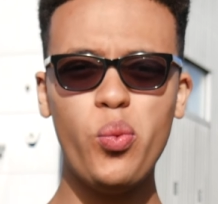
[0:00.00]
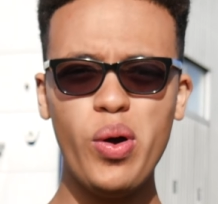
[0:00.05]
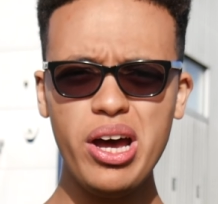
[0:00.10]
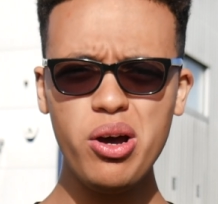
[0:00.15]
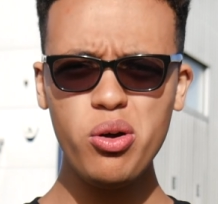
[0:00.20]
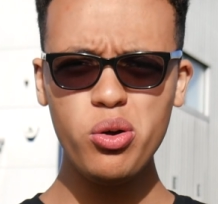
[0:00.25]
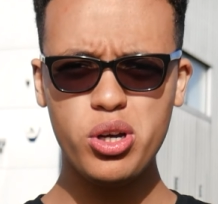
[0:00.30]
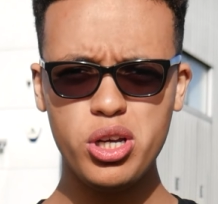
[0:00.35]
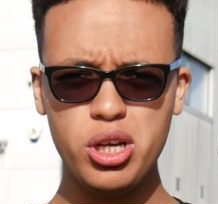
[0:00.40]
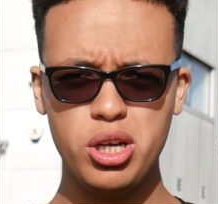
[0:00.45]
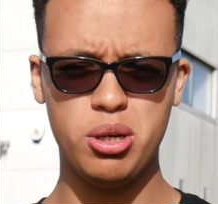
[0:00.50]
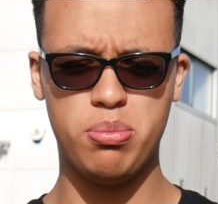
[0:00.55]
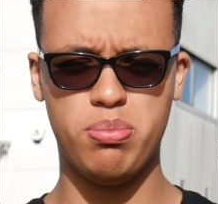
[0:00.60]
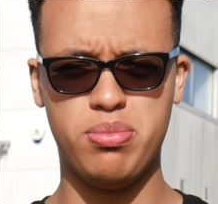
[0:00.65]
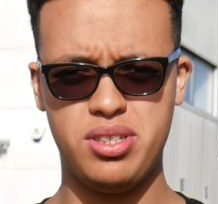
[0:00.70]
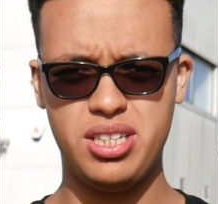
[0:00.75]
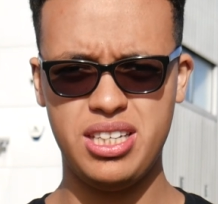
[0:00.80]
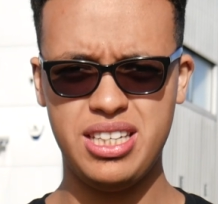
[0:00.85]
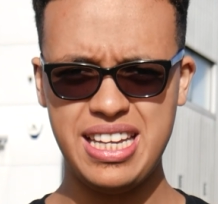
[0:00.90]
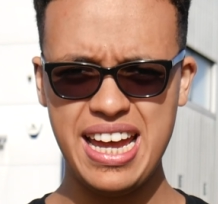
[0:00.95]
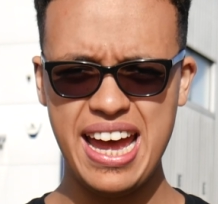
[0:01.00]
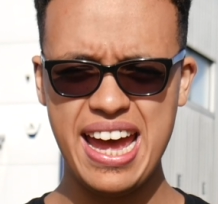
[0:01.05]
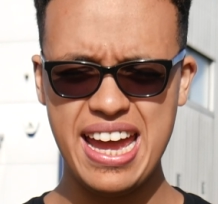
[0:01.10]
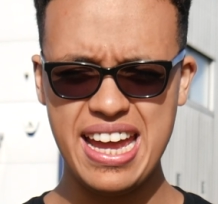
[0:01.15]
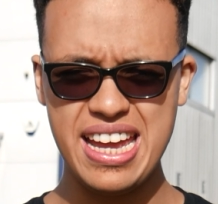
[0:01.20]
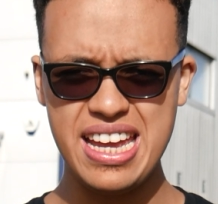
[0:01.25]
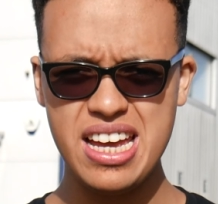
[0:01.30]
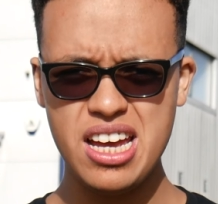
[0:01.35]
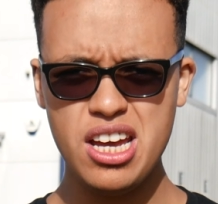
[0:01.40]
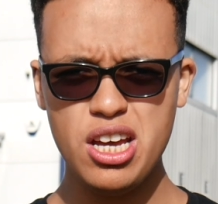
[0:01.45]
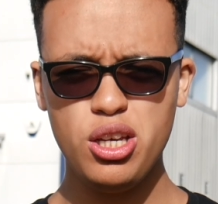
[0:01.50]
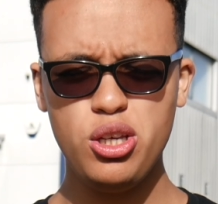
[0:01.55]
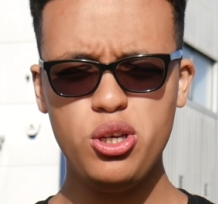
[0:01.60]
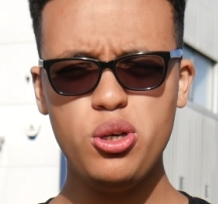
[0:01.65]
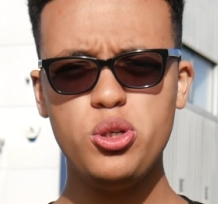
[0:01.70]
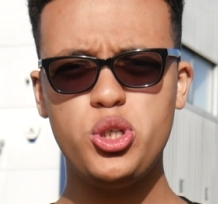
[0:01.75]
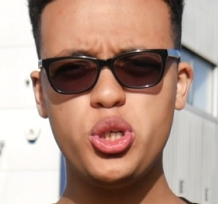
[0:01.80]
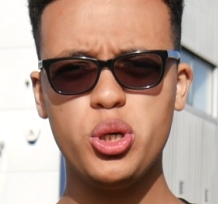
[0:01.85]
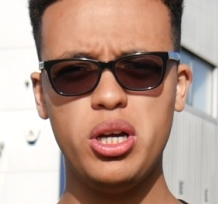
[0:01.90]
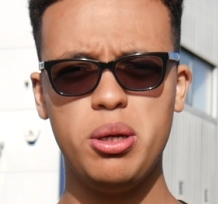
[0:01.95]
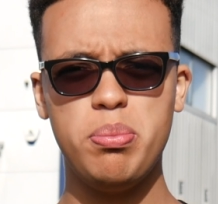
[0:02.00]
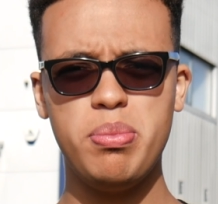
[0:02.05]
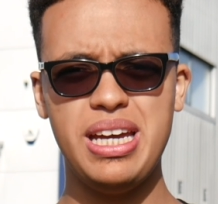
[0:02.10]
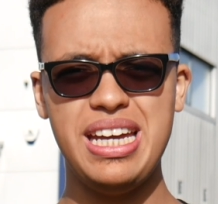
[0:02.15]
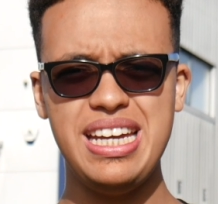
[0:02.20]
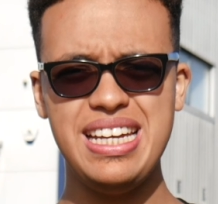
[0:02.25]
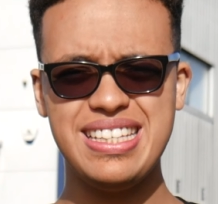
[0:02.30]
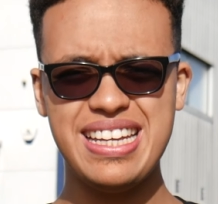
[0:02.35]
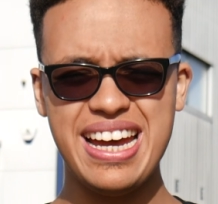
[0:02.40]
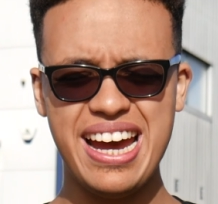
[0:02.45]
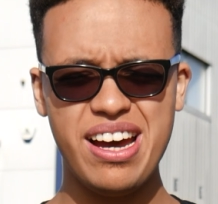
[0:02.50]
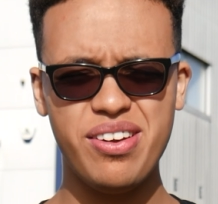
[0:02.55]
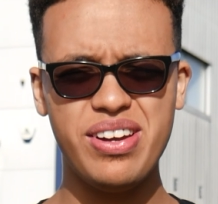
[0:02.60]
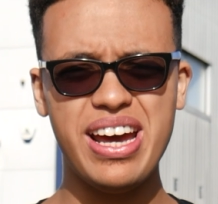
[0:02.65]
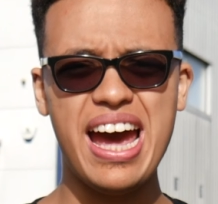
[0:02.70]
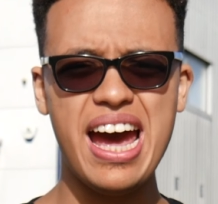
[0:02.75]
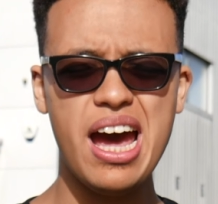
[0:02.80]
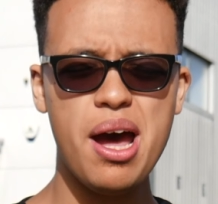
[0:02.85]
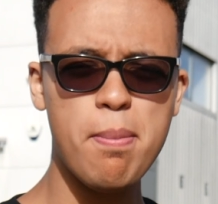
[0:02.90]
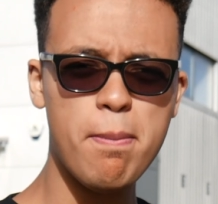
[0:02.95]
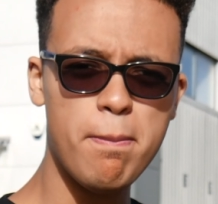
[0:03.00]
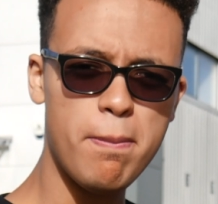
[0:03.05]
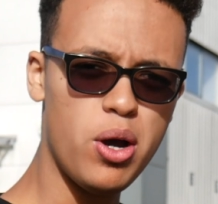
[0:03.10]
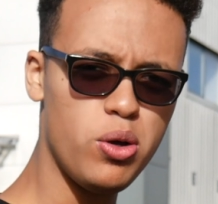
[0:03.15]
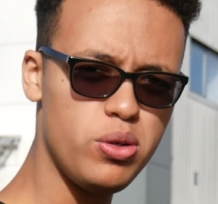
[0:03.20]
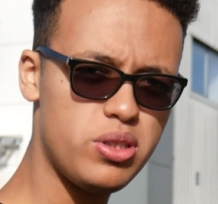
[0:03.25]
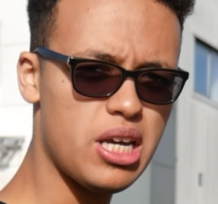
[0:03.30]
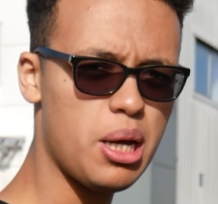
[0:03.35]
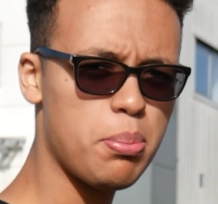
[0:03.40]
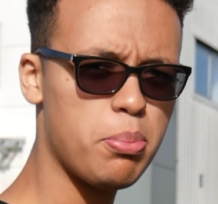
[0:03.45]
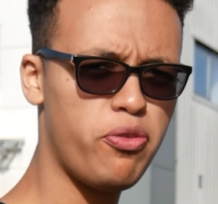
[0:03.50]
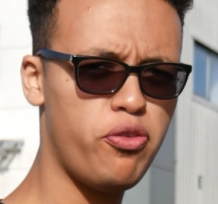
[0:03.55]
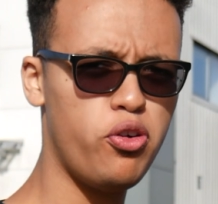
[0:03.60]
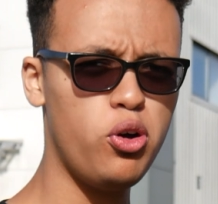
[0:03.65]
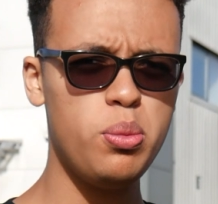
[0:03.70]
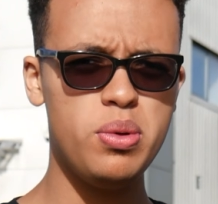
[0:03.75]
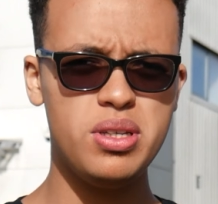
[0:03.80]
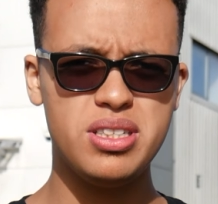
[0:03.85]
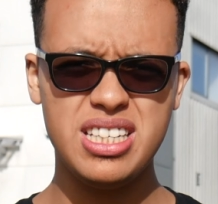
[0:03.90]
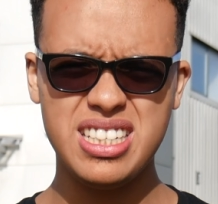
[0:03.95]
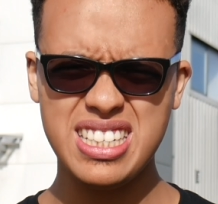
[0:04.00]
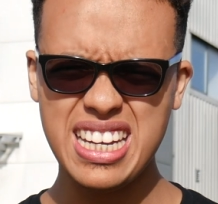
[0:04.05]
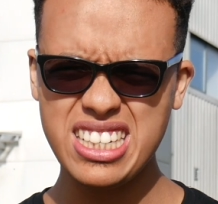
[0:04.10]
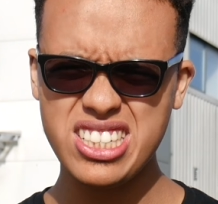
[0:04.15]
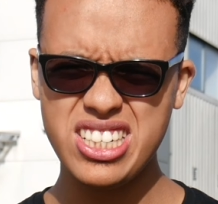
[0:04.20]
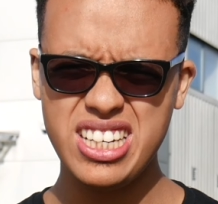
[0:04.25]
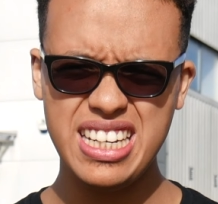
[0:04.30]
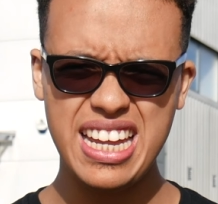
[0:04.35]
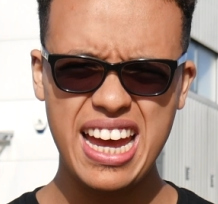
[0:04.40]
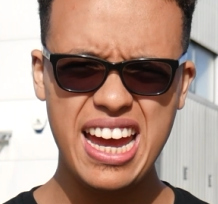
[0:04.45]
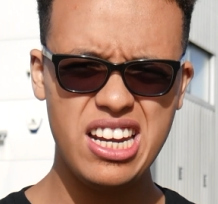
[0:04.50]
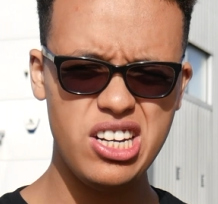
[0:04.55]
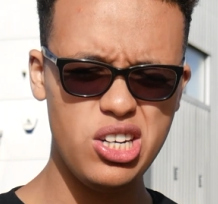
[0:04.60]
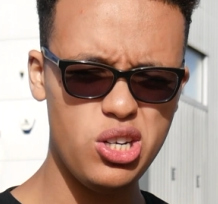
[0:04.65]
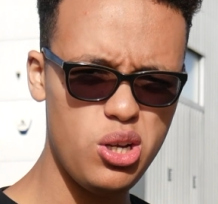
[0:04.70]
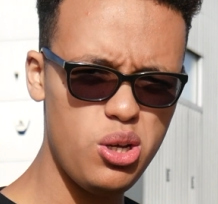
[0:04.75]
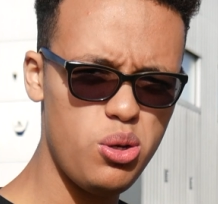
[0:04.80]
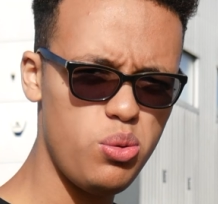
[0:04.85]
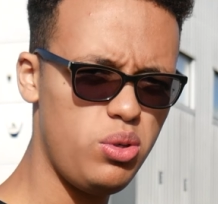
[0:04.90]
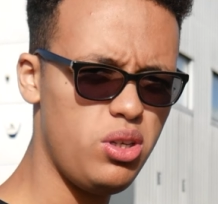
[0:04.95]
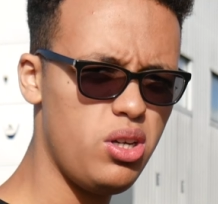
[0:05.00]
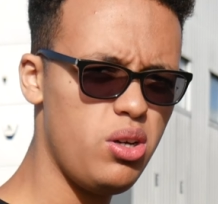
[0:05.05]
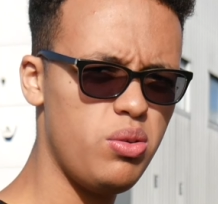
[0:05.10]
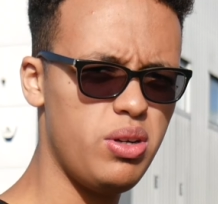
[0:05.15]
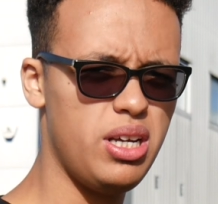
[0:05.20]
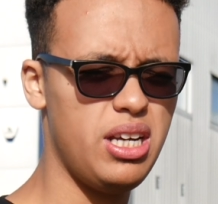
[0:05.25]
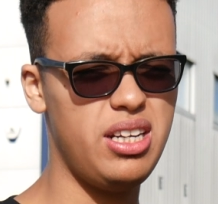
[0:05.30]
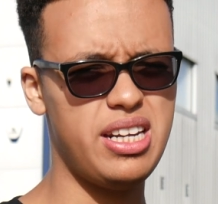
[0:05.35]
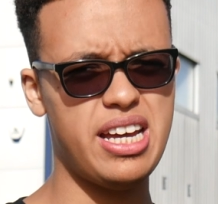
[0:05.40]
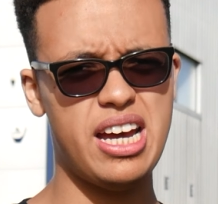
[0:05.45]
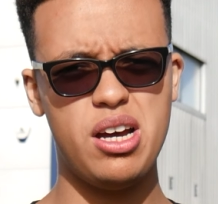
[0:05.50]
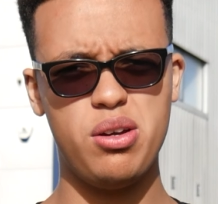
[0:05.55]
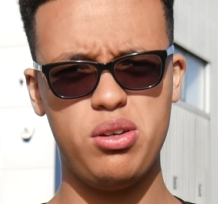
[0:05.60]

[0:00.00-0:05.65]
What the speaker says: welcome. Today you join me down at Motech Performance. It's actually their new unit now.